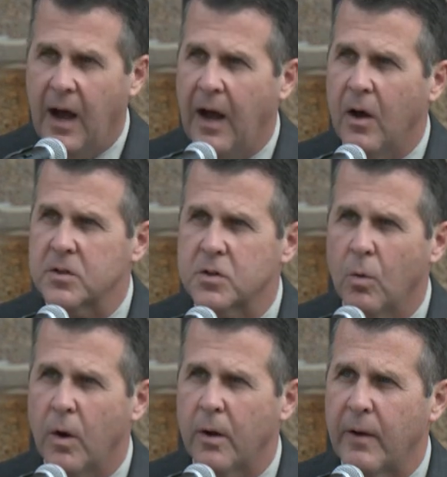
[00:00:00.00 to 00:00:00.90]
I
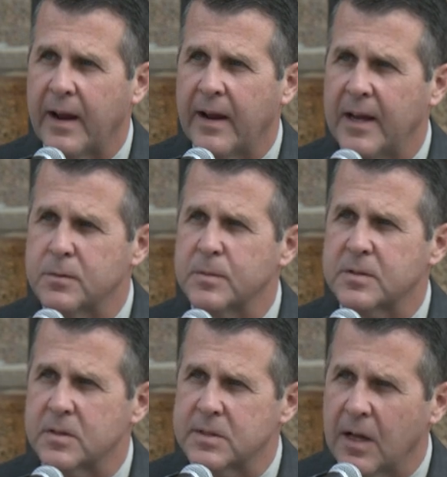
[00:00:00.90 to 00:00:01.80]
also want to recognize
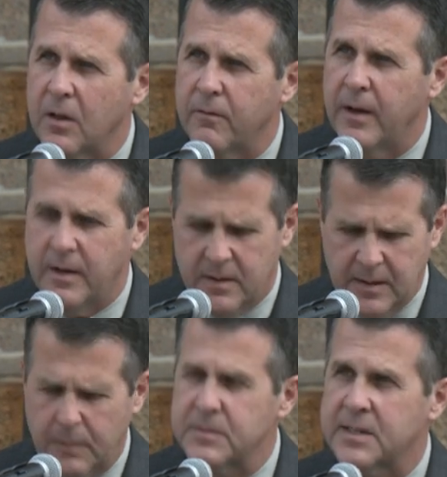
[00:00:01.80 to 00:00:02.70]
Mr. Sullivan,
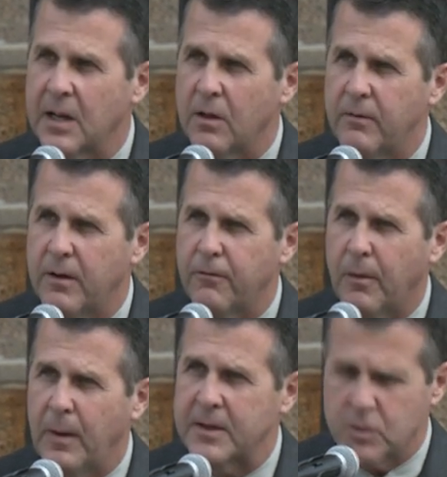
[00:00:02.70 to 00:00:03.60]
Tim Sullivan from our